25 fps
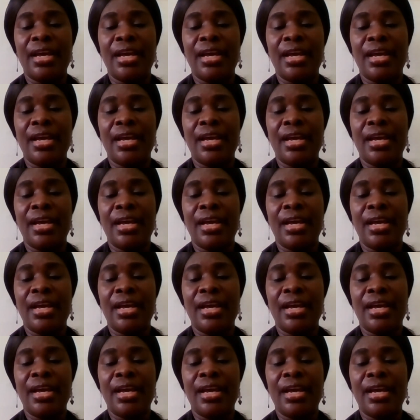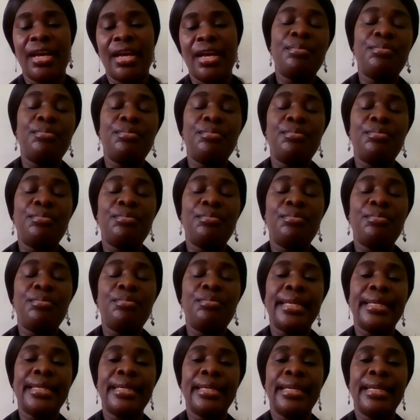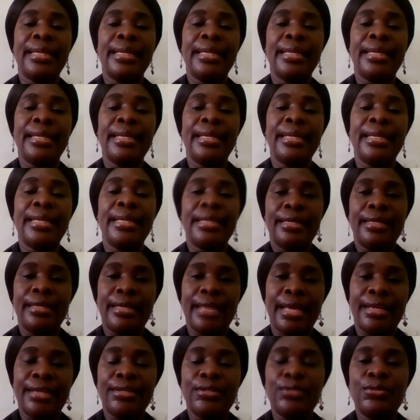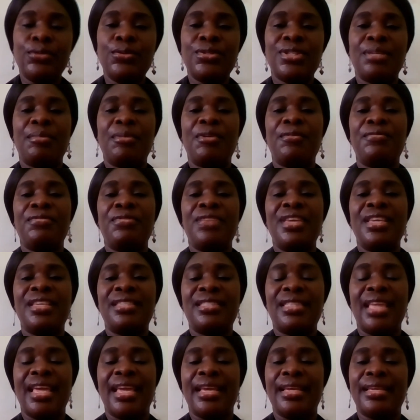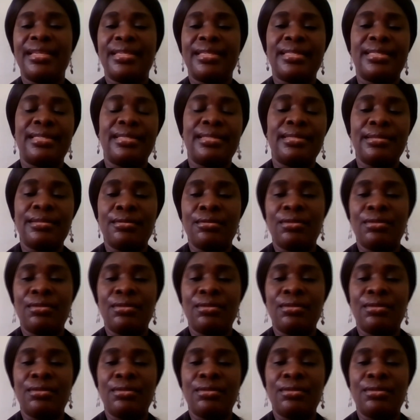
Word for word: So she can go down memory lane and and do some of these things.